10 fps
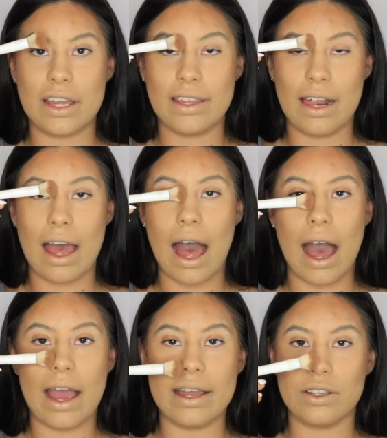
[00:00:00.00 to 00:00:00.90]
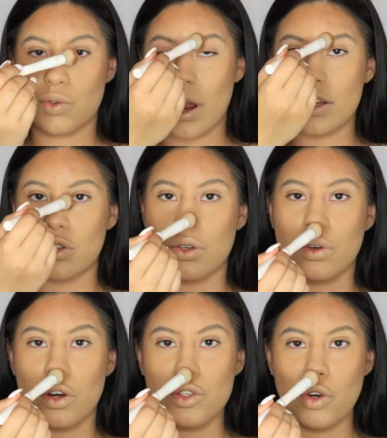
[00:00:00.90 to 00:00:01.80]
and then I try to
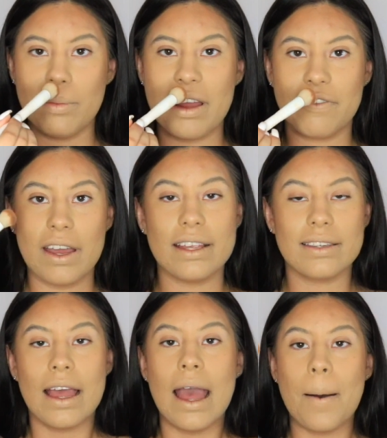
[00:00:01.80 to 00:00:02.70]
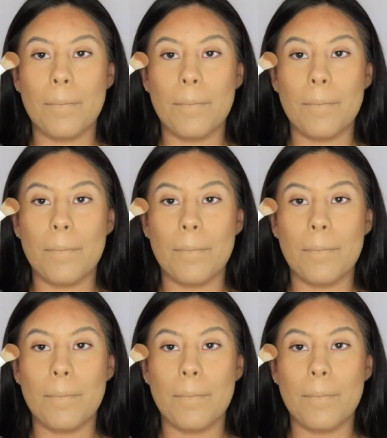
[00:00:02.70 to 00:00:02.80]
contour my face,